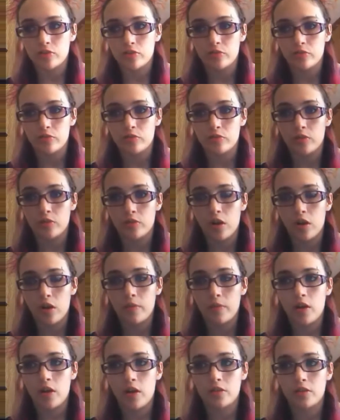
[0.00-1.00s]
to
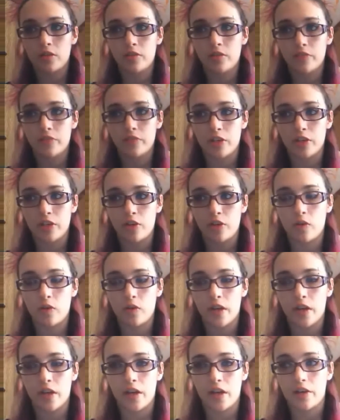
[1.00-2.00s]
come on to the video
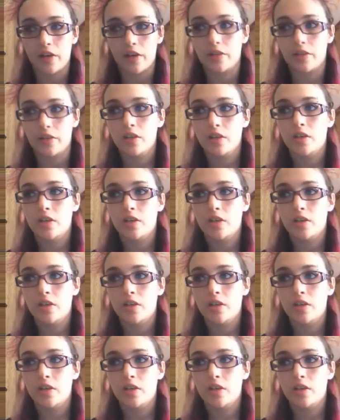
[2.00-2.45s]
and